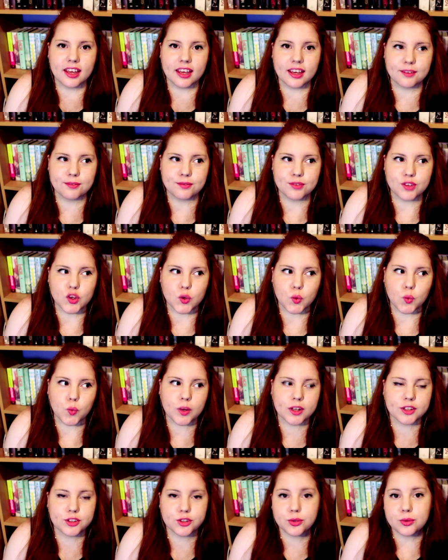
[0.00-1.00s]
if you
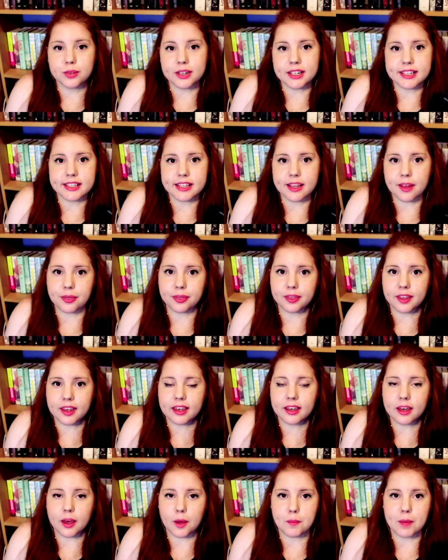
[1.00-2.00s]
want to read
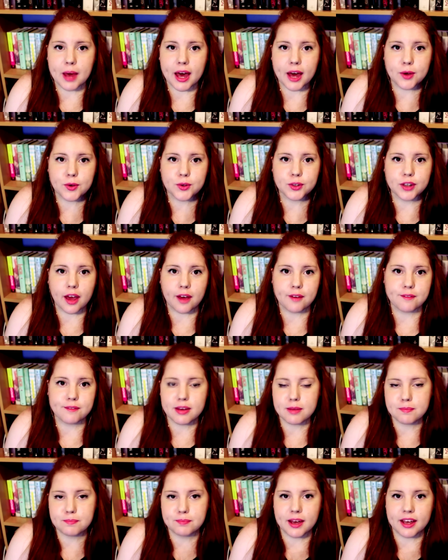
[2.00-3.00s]
something about
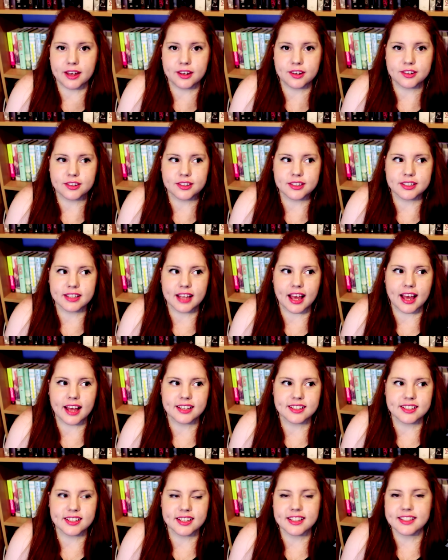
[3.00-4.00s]
vampires
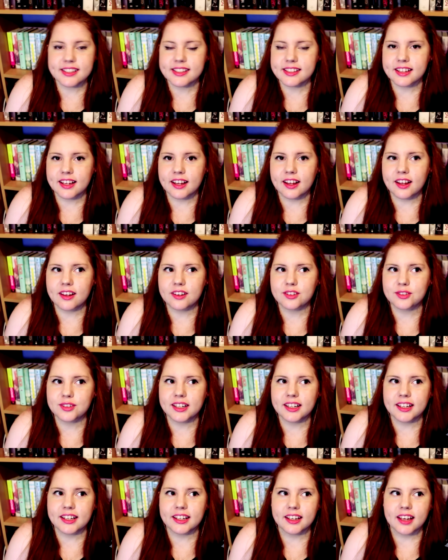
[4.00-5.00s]
and just a
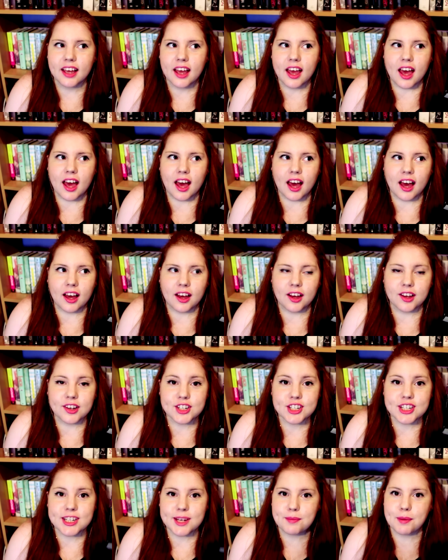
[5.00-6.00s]
really
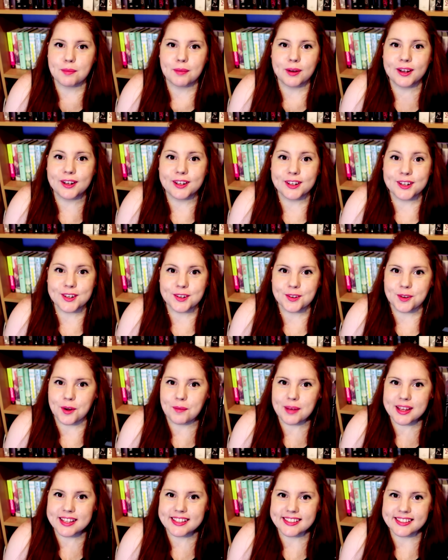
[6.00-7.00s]
shippable
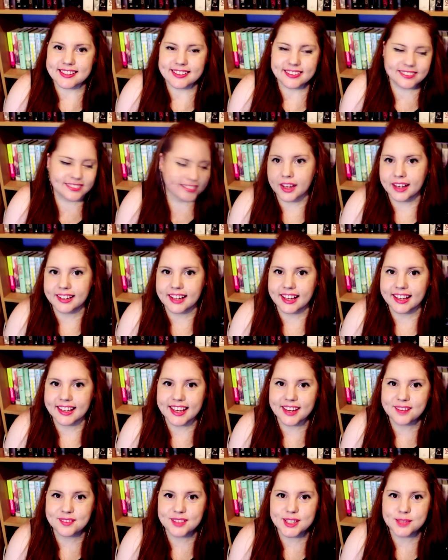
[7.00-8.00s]
romance. And I
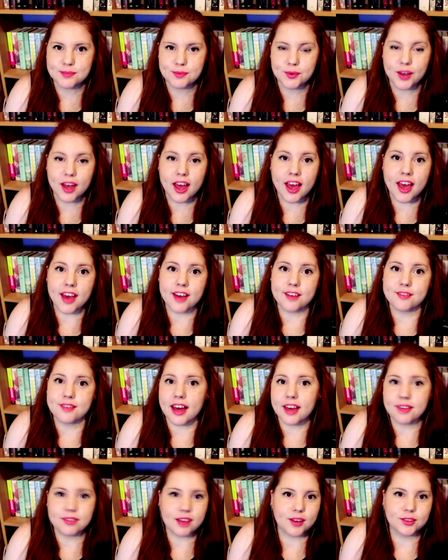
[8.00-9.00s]
gave this book
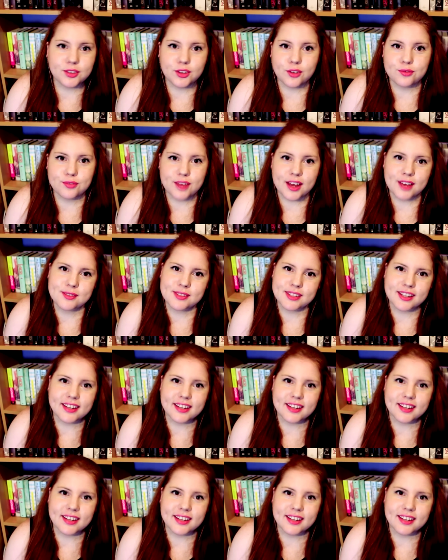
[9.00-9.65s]
5 out of 5